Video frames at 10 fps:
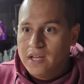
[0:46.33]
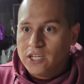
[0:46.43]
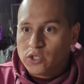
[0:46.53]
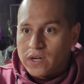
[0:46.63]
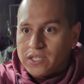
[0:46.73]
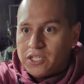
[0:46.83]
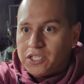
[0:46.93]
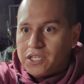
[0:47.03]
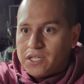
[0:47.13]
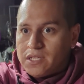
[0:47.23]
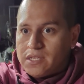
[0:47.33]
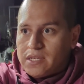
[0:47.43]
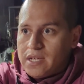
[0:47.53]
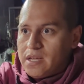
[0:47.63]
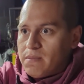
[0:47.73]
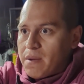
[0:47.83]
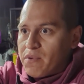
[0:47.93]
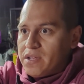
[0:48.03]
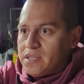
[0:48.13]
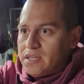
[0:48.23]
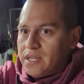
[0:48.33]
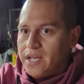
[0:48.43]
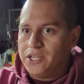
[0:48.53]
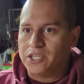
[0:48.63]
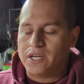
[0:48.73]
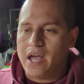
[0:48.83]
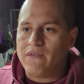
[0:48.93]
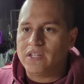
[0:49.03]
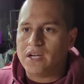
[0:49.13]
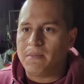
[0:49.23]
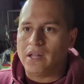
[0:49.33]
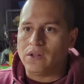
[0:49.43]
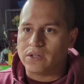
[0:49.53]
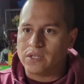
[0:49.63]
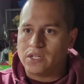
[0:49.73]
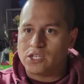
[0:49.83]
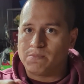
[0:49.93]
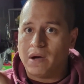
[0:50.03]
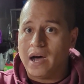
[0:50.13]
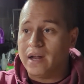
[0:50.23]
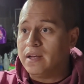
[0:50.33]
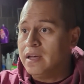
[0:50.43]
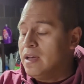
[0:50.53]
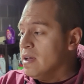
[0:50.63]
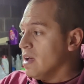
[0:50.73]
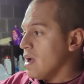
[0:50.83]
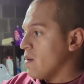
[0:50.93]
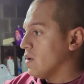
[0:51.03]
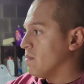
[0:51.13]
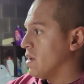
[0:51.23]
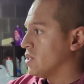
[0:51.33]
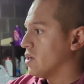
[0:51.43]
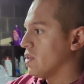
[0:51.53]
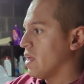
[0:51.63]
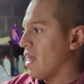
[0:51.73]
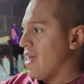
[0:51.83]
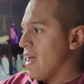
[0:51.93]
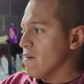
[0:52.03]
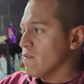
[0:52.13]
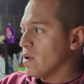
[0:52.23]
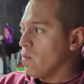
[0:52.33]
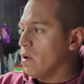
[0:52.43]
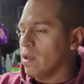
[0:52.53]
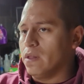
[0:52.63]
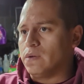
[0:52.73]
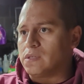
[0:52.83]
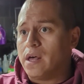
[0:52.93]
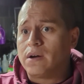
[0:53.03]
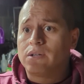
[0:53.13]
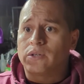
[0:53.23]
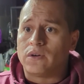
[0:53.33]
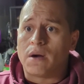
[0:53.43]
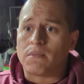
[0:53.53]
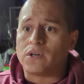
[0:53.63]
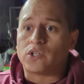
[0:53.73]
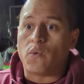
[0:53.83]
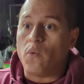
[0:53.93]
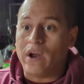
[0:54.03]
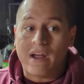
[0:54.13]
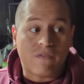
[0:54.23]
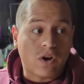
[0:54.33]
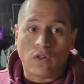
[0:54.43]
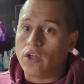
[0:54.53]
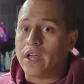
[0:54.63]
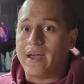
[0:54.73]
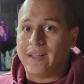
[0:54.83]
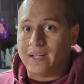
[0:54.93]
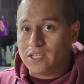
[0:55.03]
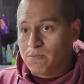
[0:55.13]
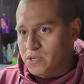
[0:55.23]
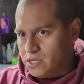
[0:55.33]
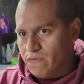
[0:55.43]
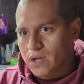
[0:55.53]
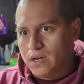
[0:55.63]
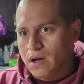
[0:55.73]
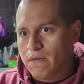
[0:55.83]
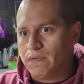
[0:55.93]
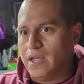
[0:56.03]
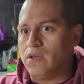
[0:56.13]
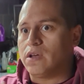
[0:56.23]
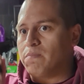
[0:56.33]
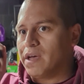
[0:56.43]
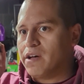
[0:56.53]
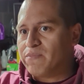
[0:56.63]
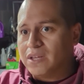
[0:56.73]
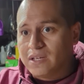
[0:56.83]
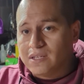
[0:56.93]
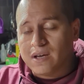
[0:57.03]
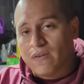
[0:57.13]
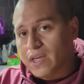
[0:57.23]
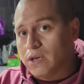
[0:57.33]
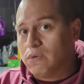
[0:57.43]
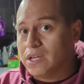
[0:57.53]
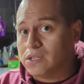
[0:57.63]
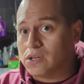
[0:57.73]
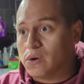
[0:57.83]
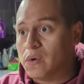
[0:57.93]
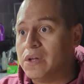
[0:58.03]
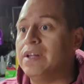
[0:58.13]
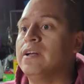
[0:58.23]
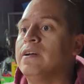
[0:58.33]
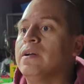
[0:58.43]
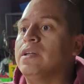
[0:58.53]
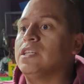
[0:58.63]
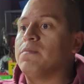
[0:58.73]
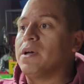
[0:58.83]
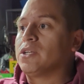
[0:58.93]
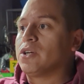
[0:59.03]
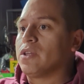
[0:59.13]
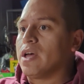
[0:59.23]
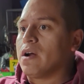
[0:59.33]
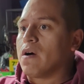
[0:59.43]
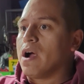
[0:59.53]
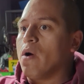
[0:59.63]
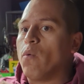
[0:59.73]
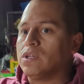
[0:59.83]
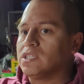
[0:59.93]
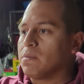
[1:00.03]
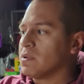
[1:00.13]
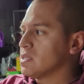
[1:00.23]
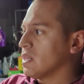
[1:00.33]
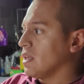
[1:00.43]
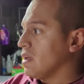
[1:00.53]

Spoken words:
transitions, in my presentation, every time I look to the spot, I want to make sure that every one of those letters or numbers or whatever you're looking at, that's specific enough that you could pick up the detail that you need to make sure that, all right, once I present the